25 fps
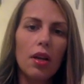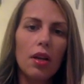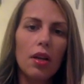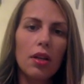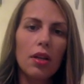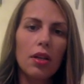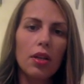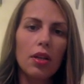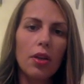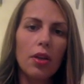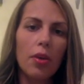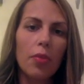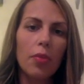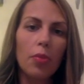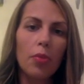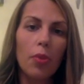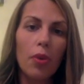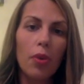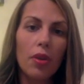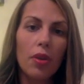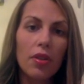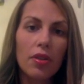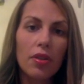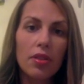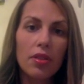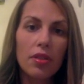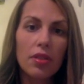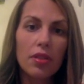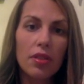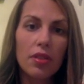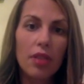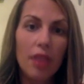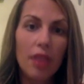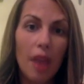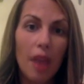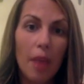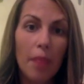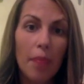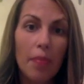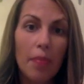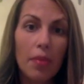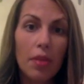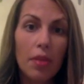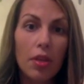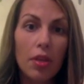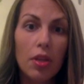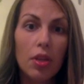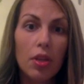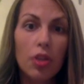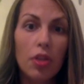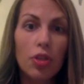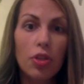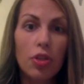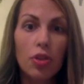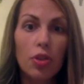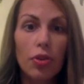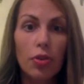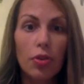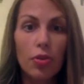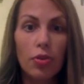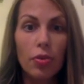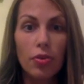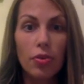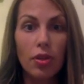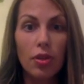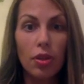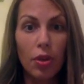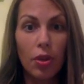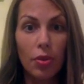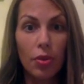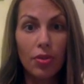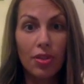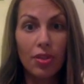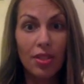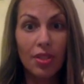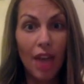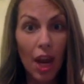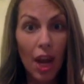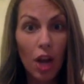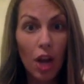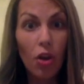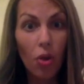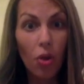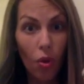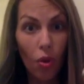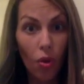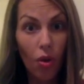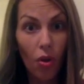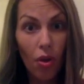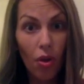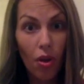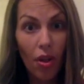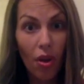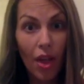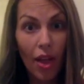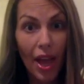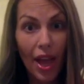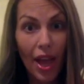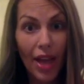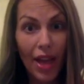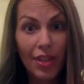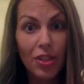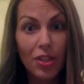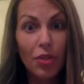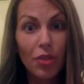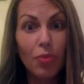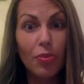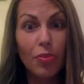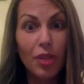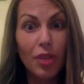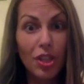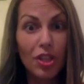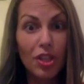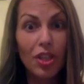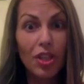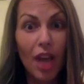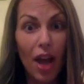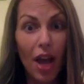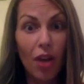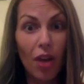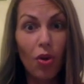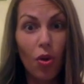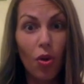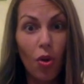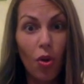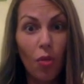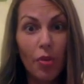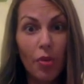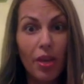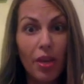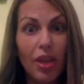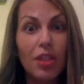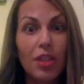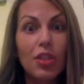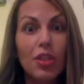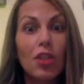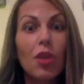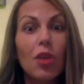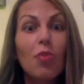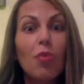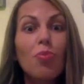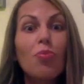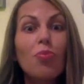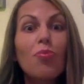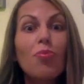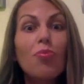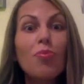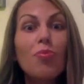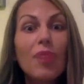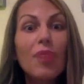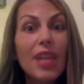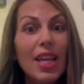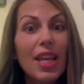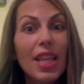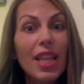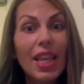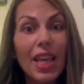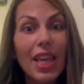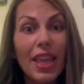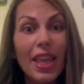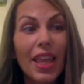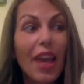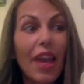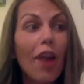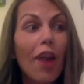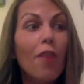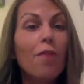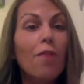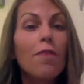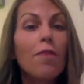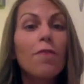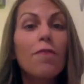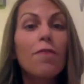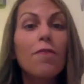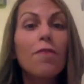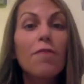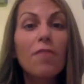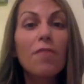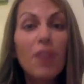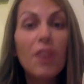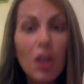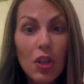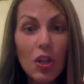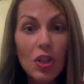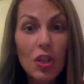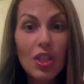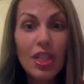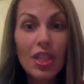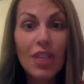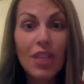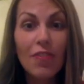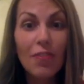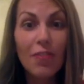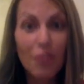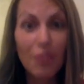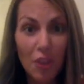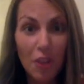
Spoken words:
you know, important to them to, you know, set a goal and to reach that goal, because they are fiercely